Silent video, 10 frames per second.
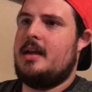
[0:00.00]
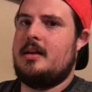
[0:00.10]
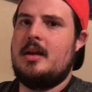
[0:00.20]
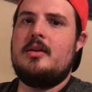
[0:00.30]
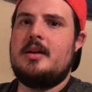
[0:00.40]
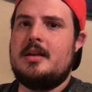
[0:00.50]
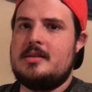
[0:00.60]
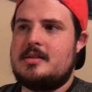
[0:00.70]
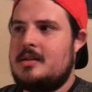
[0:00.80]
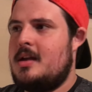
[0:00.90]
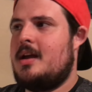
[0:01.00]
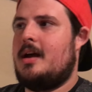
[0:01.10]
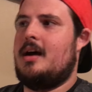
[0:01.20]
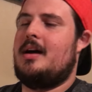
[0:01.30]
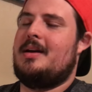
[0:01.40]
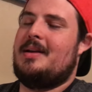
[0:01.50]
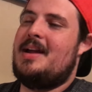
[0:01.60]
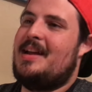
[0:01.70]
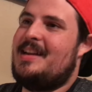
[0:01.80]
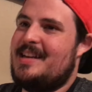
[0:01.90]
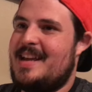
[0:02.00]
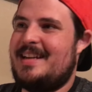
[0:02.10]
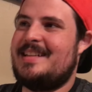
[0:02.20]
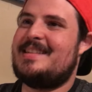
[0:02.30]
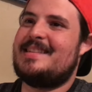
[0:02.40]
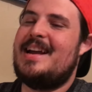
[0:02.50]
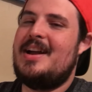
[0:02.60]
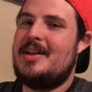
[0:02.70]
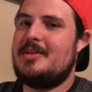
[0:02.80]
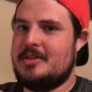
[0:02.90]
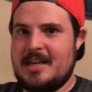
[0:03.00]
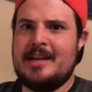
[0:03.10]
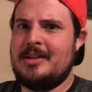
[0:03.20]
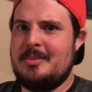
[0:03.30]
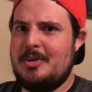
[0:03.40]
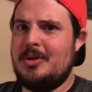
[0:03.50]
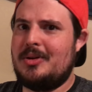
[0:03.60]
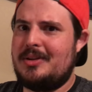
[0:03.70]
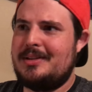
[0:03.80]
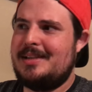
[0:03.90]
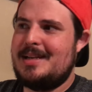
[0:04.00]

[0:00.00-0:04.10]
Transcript: and here it is. And it's the Daily Bugle,